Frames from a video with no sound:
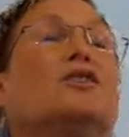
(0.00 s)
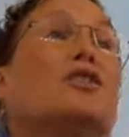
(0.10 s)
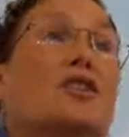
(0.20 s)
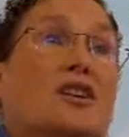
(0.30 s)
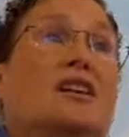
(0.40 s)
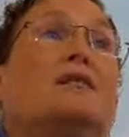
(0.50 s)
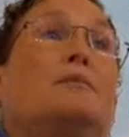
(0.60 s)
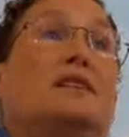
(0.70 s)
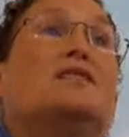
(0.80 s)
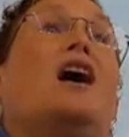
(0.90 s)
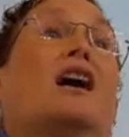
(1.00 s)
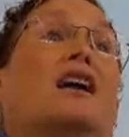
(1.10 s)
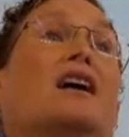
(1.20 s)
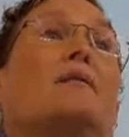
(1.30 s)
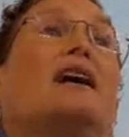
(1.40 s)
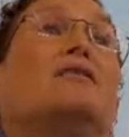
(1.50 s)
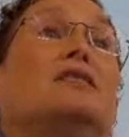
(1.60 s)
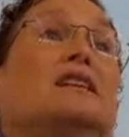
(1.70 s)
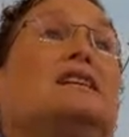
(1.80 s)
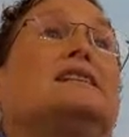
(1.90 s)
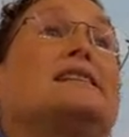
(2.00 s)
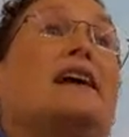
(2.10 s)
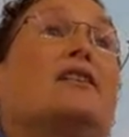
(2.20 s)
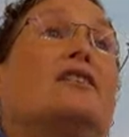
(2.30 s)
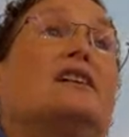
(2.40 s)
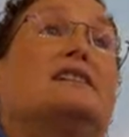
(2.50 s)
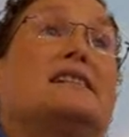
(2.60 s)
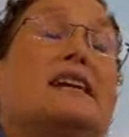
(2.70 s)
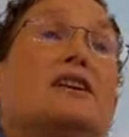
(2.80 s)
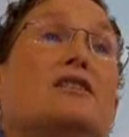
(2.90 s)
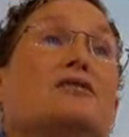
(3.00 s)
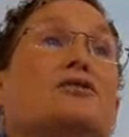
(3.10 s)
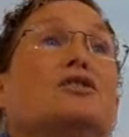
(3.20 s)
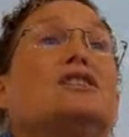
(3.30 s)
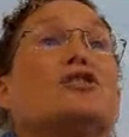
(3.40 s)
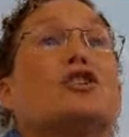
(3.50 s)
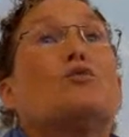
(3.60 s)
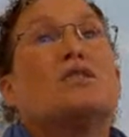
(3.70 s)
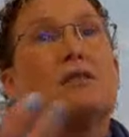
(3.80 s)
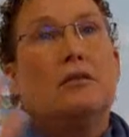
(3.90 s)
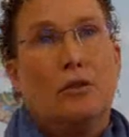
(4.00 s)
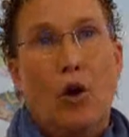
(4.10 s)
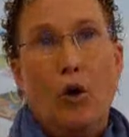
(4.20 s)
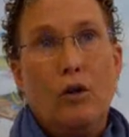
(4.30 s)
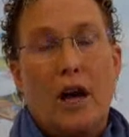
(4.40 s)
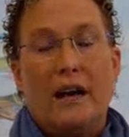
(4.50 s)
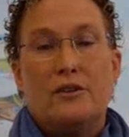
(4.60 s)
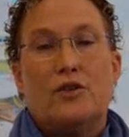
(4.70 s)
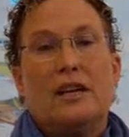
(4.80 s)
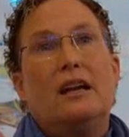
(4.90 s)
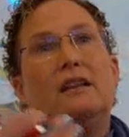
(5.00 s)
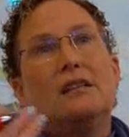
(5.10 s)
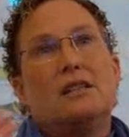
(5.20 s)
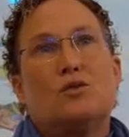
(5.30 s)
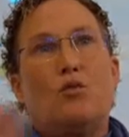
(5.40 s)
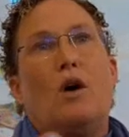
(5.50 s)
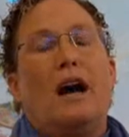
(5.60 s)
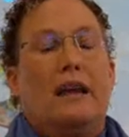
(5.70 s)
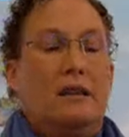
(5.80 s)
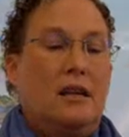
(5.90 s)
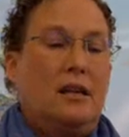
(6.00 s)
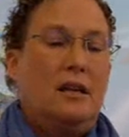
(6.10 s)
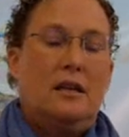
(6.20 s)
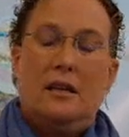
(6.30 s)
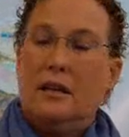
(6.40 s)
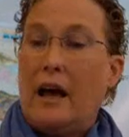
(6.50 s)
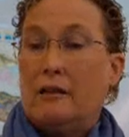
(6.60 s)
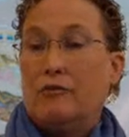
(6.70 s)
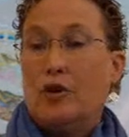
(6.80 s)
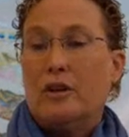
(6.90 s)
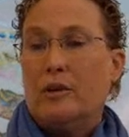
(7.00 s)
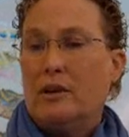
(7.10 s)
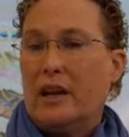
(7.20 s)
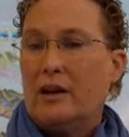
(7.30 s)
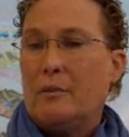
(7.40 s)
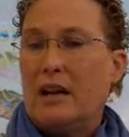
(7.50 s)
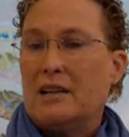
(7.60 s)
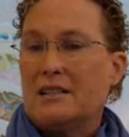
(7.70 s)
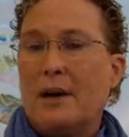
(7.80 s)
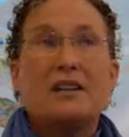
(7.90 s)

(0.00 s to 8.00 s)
you're going to be talking about these areas here. So these are what's called coal country, and this is why in California we don't hear about it as